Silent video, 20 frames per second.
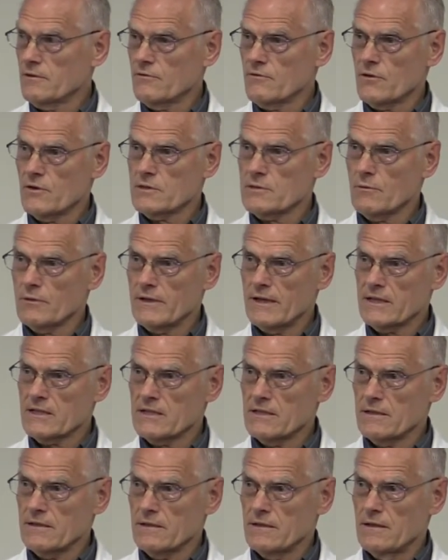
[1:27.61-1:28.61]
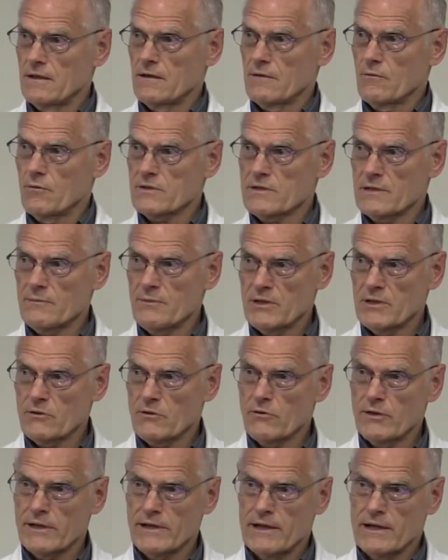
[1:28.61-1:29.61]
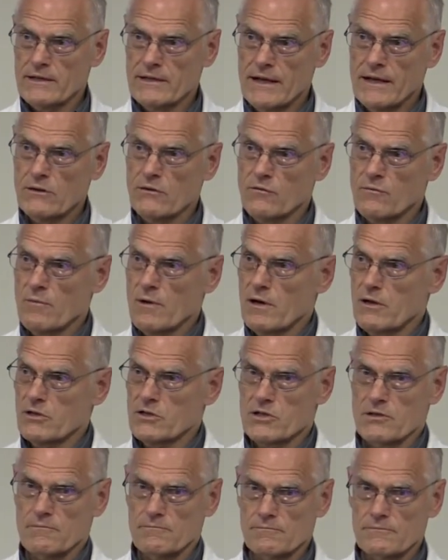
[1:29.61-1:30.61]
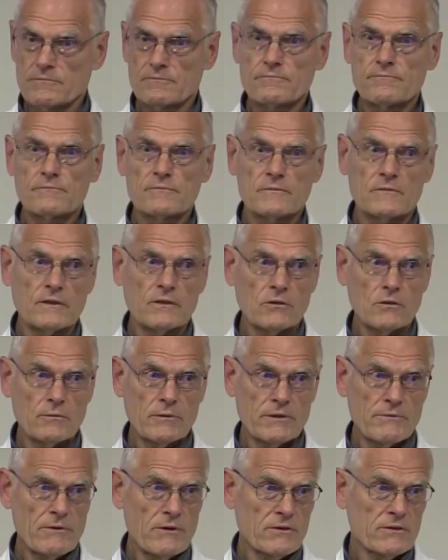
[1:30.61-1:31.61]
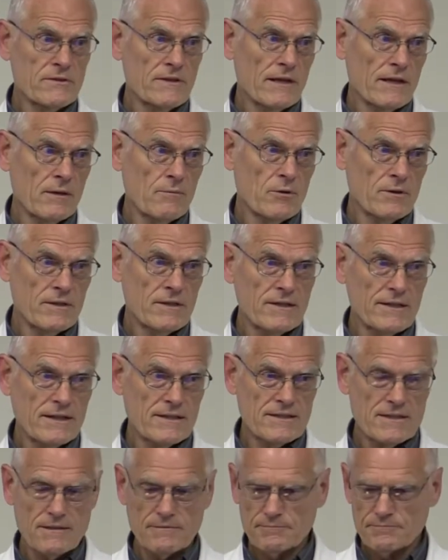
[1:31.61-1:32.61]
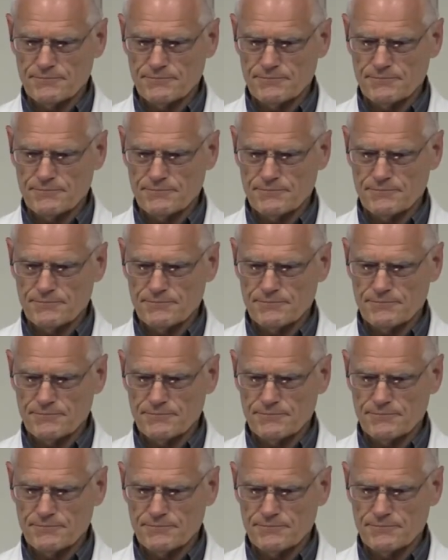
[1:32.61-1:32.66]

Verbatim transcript: The first one actually was admitted already at the end of March when nobody was thinking about the ticks.